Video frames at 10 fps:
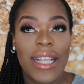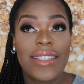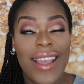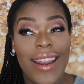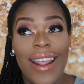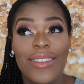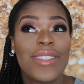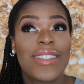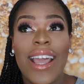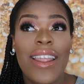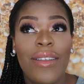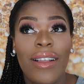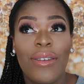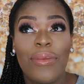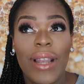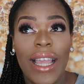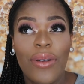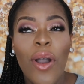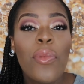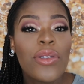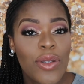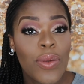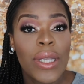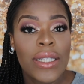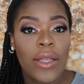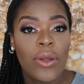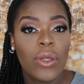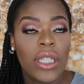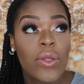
But I started, I just started um like almost two weeks ago.